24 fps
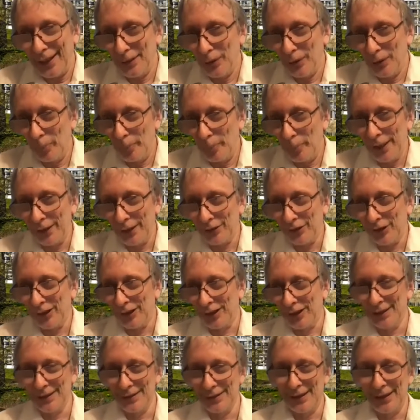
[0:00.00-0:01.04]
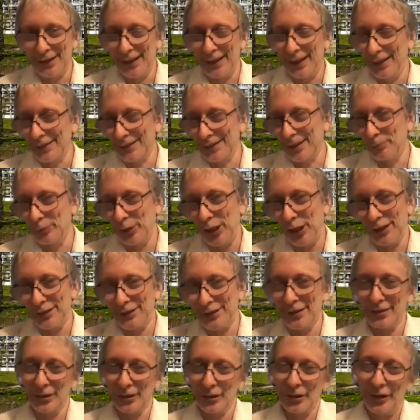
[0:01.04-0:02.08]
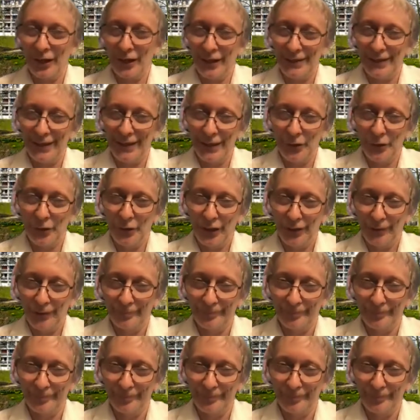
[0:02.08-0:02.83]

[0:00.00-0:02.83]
your picture is that they are subjected to criteria.